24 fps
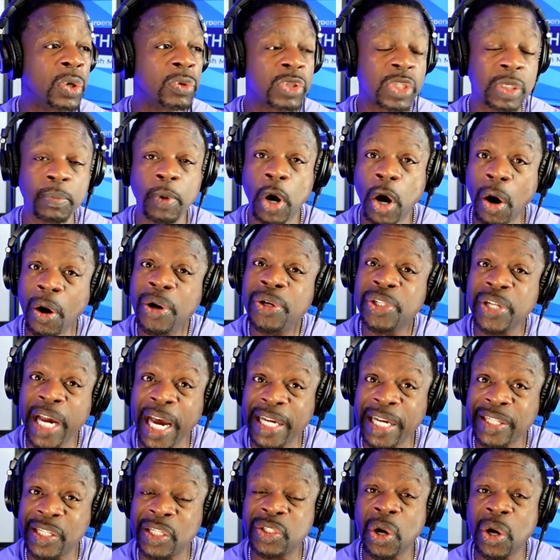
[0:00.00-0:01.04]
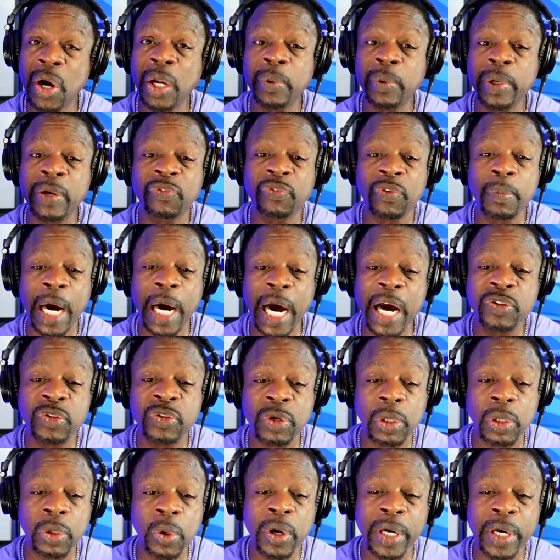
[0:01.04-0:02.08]
some harsh acids, all the way from
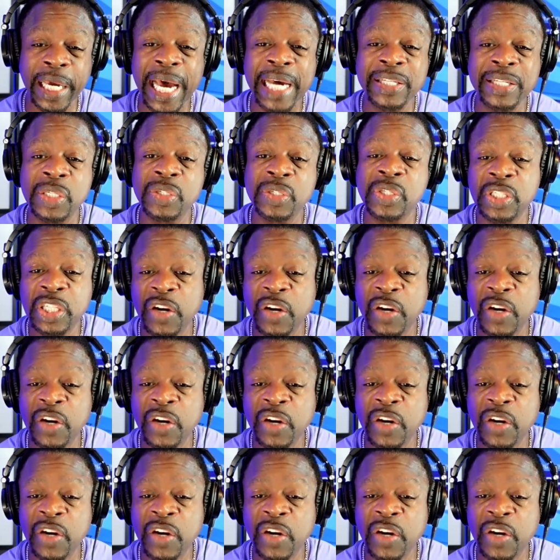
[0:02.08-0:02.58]
hydrochloric acids